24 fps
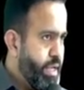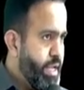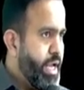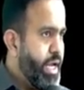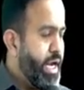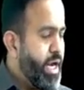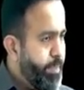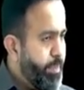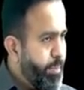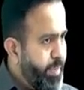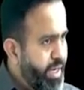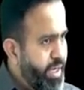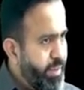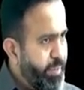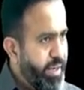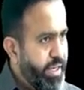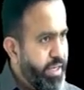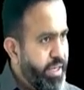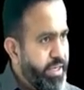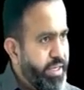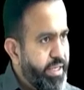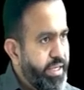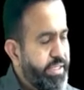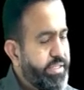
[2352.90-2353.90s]

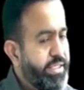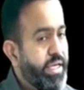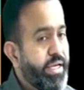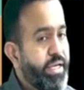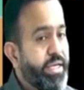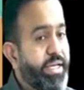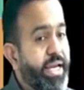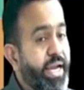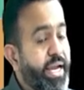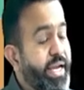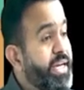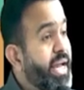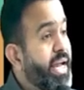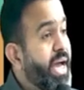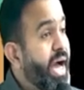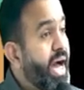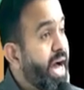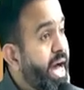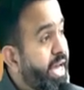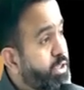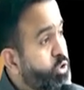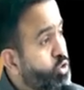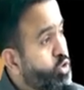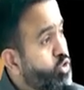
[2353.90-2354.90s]
Amendment is it
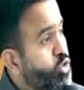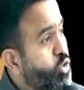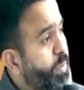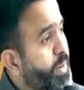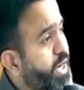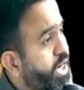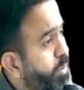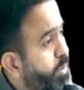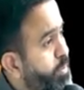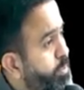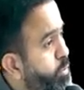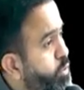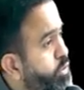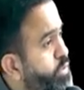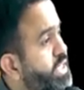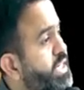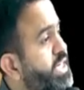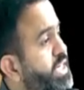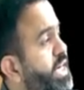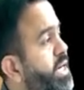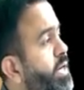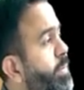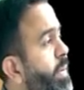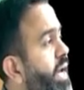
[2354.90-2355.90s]
has to be
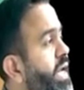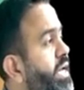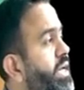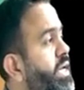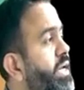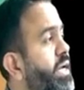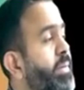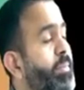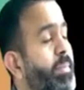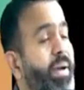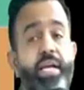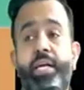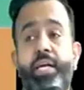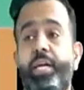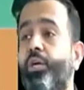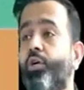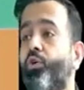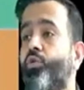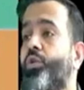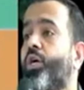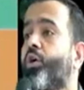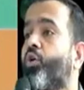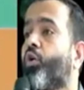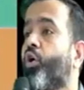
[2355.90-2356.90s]
deposited back
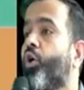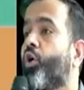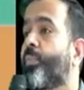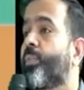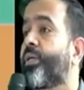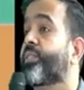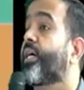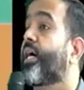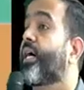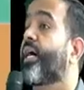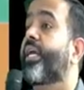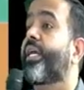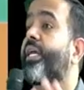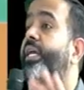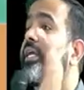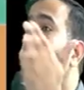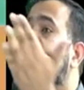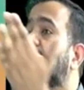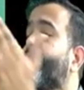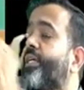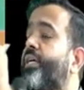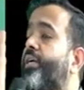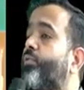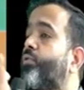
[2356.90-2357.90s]
into the corpus. Earlier
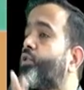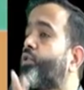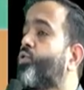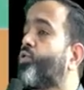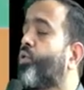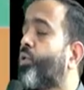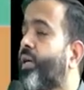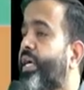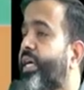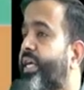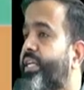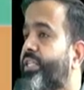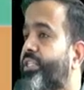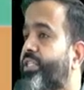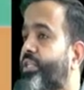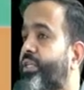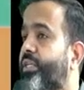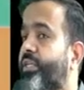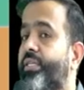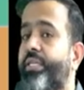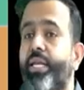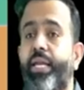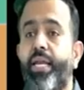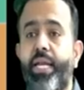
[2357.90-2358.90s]
there was no
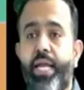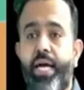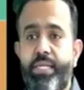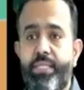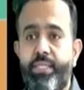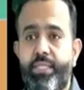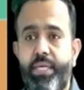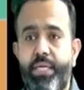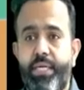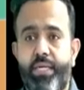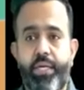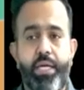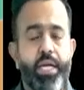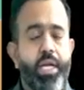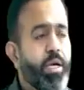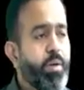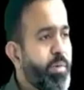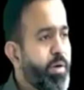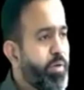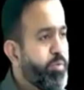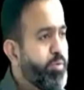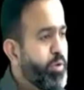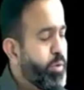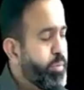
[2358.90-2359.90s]
condition till last year,
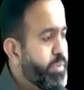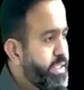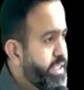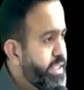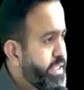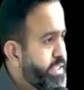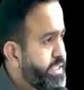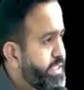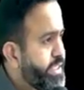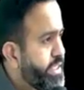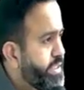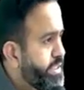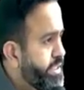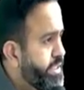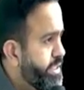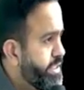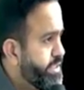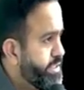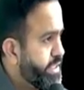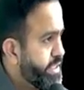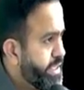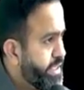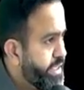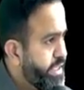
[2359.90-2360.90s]
but from this year there is
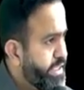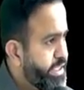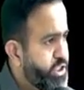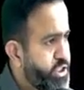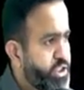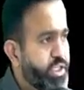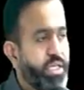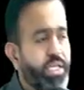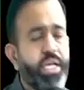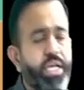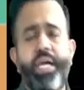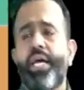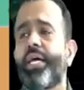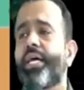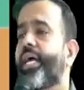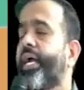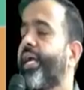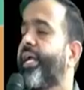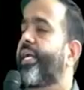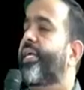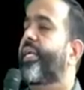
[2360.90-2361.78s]
a condition it